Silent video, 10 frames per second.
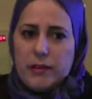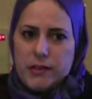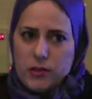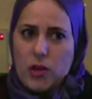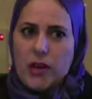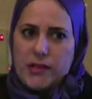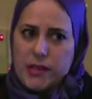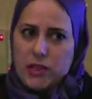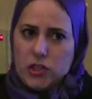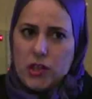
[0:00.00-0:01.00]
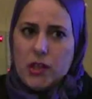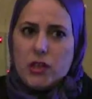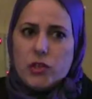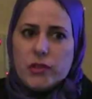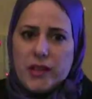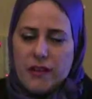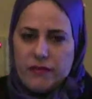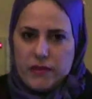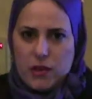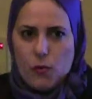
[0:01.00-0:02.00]
sterilization, they should give
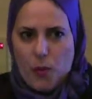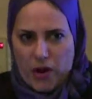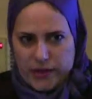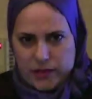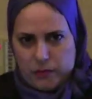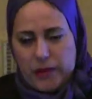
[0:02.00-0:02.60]
neomycin.